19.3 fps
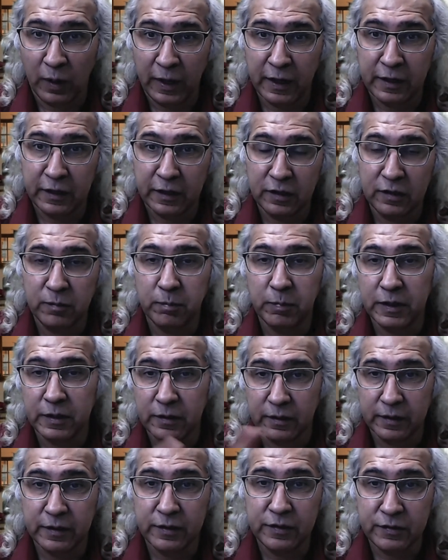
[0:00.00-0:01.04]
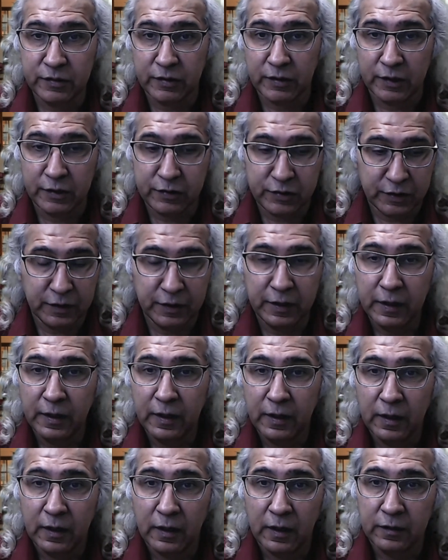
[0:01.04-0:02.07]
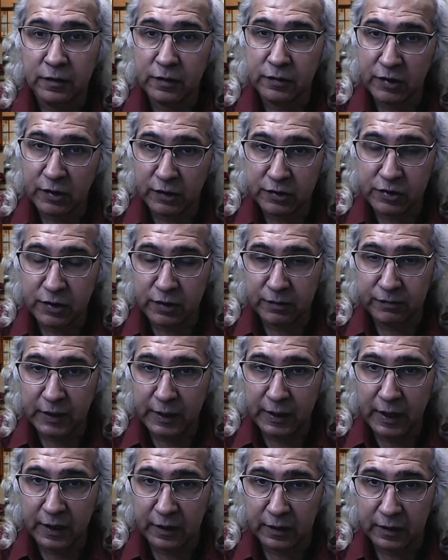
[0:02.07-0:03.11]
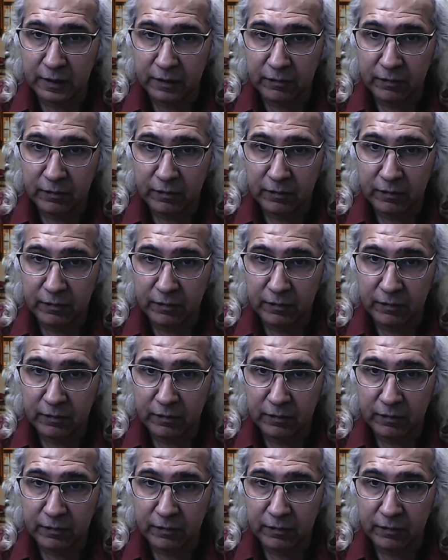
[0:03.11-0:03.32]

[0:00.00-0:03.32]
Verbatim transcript: can it be restructured, and the structure of the narrative.